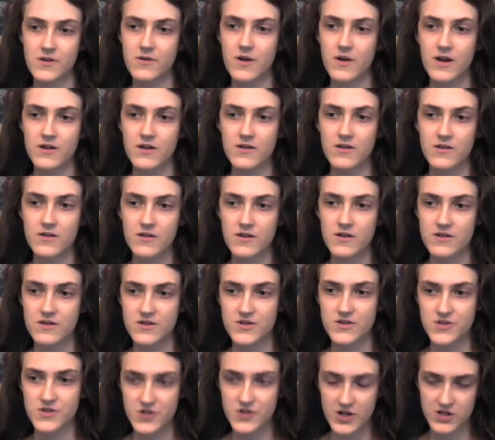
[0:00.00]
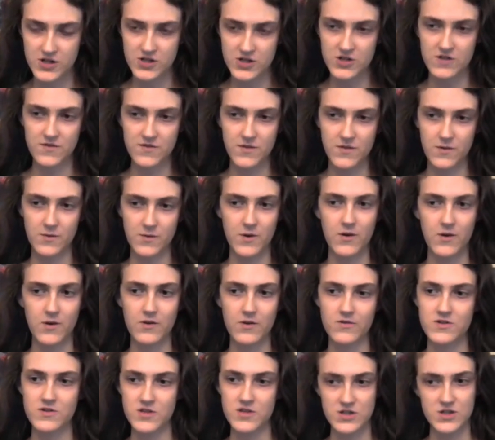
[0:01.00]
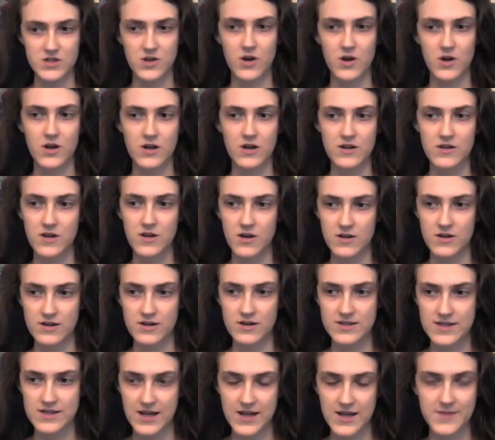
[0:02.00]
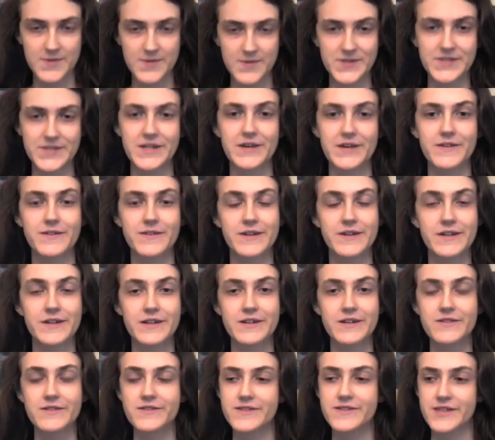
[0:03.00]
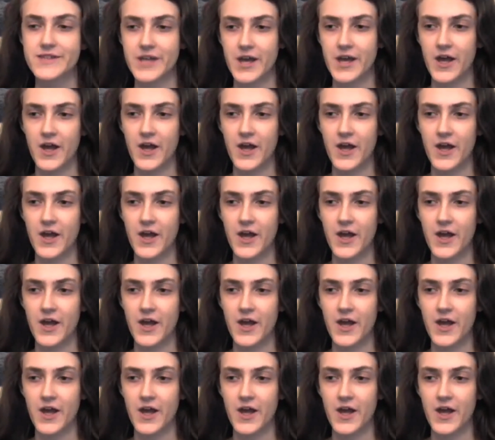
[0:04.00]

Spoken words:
a destruction of the world just on a time scale that is